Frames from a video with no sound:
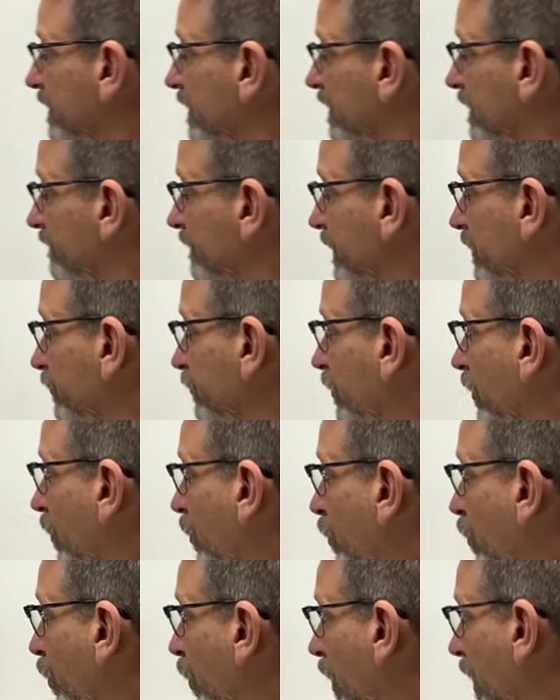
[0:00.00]
There's
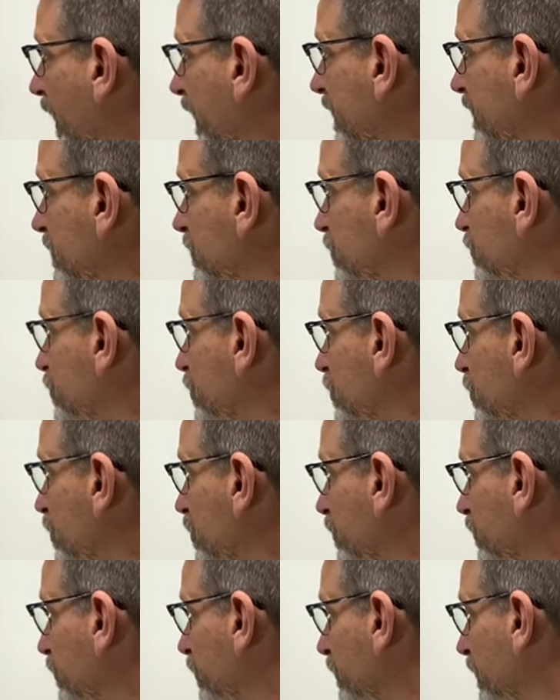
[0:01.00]
one, two,
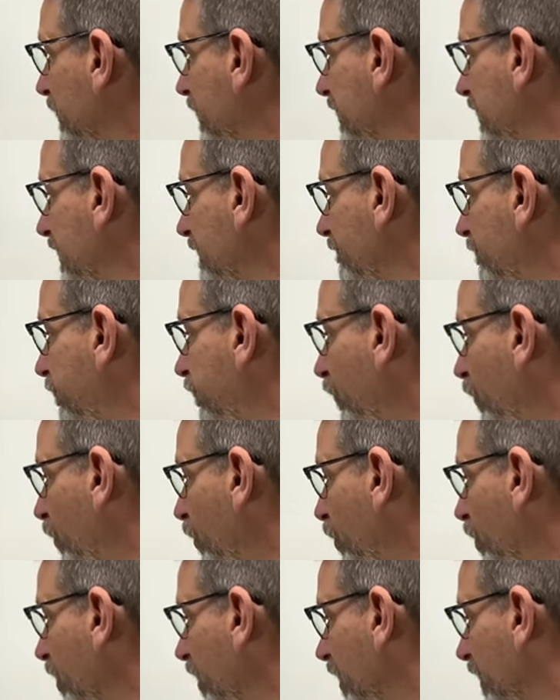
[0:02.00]
three,
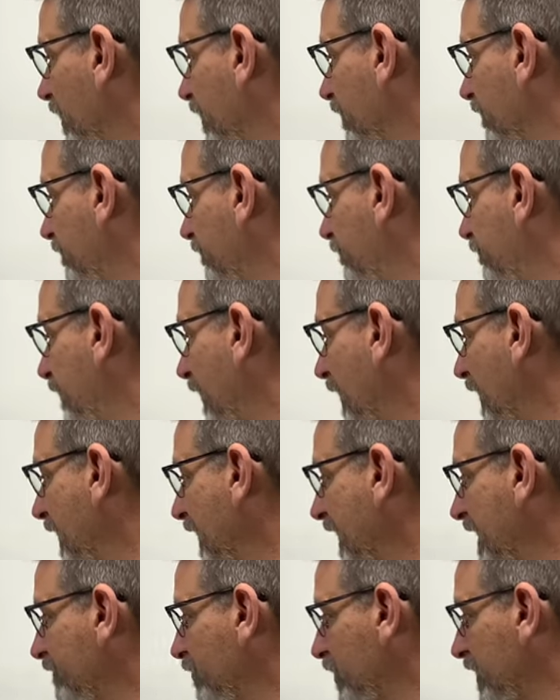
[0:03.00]
four,
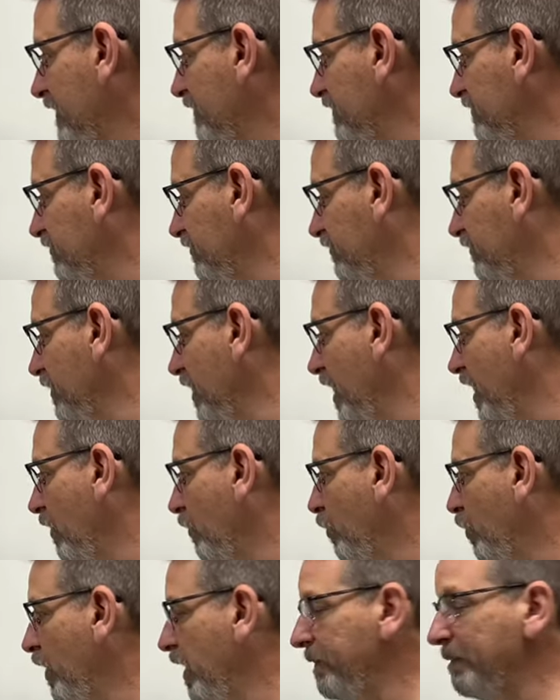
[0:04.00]
five. Okay, this is not
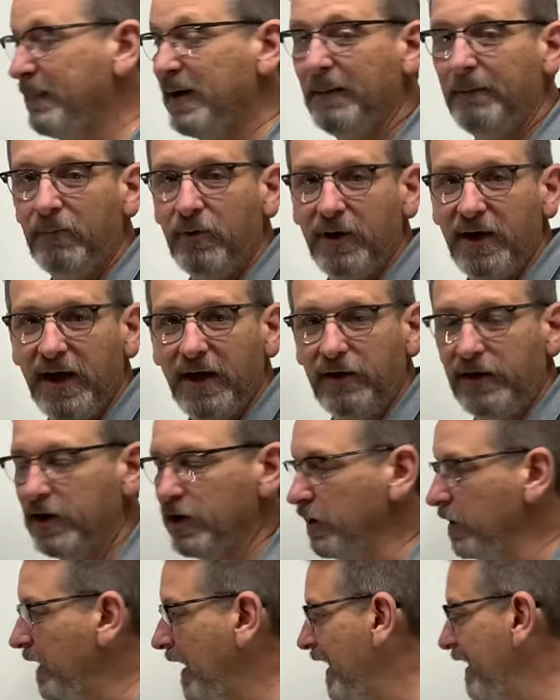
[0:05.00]
one member down
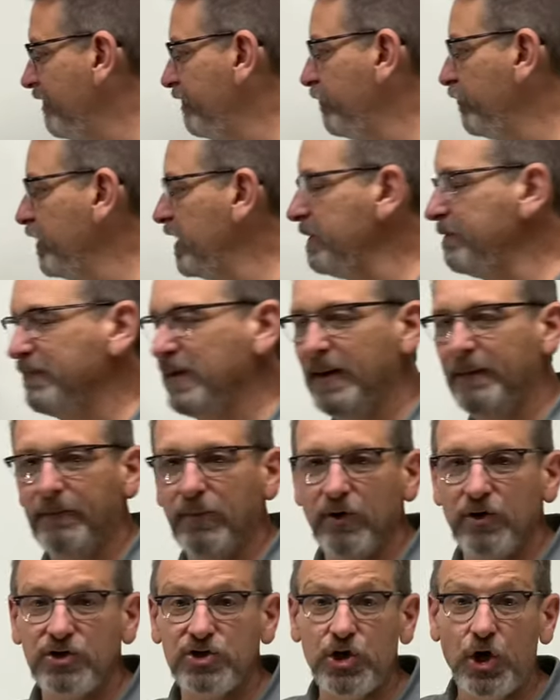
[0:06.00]
here. Every
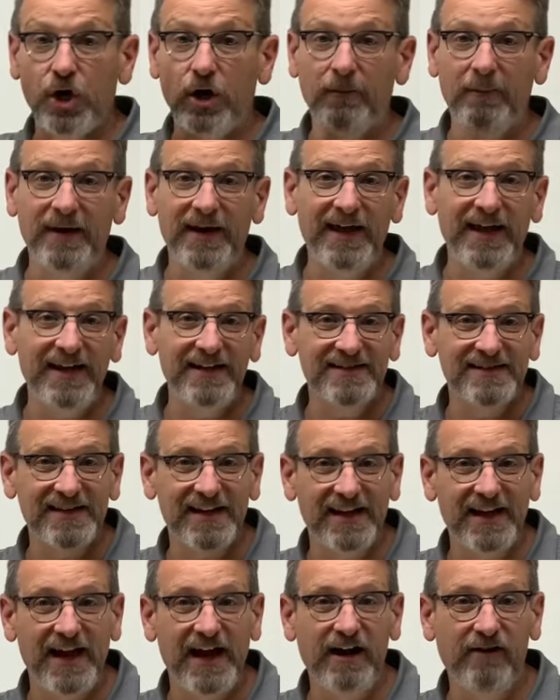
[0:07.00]
member terminates at
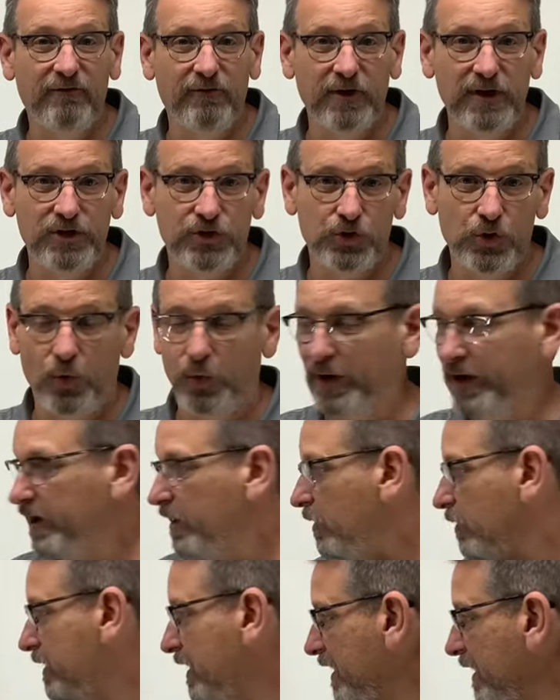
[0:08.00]
every joint,
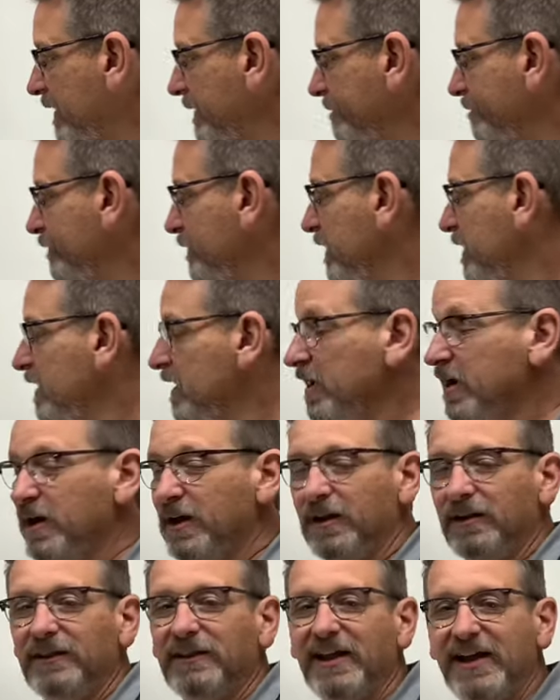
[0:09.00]
okay?
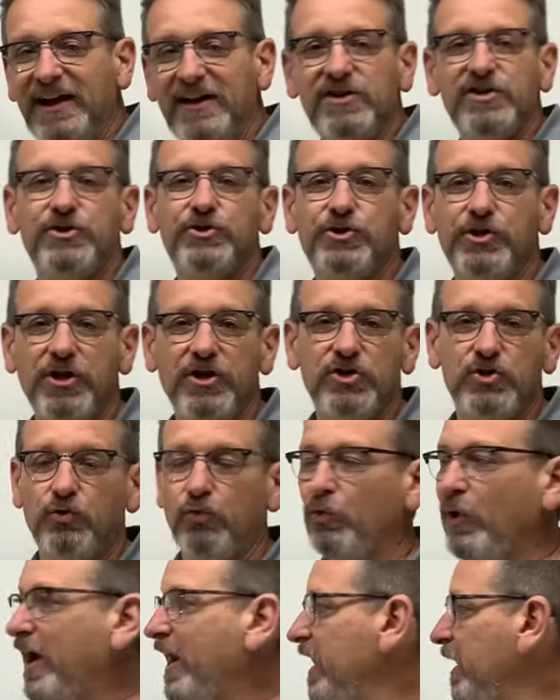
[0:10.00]
Let's just
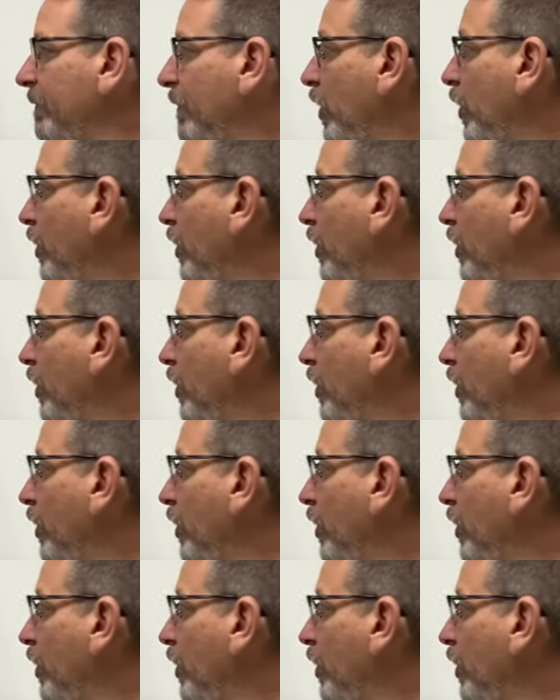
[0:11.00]
write them all